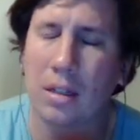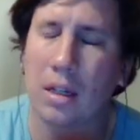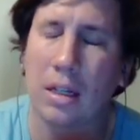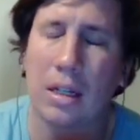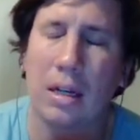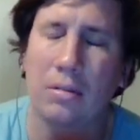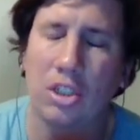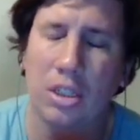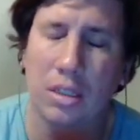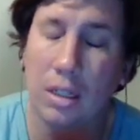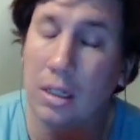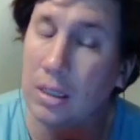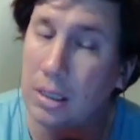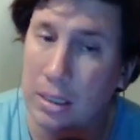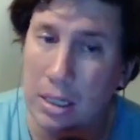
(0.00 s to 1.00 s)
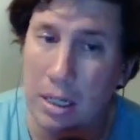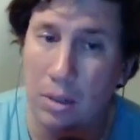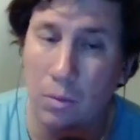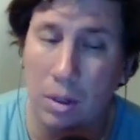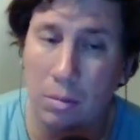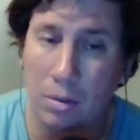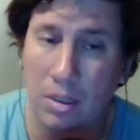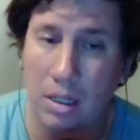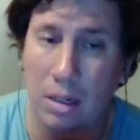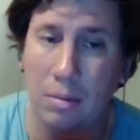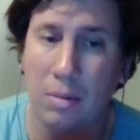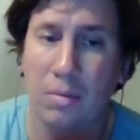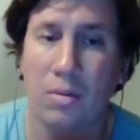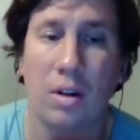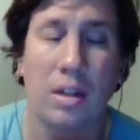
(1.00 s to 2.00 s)
Go- I'm just gonna say it one more time
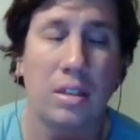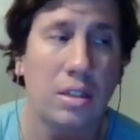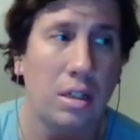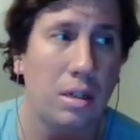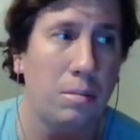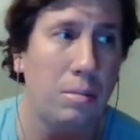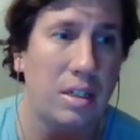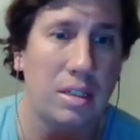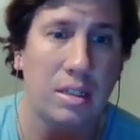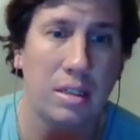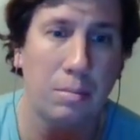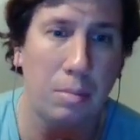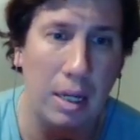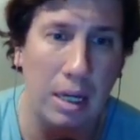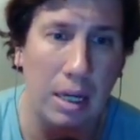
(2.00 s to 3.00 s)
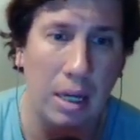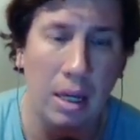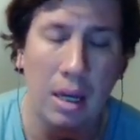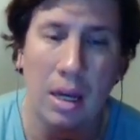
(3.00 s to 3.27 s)
before I start press play.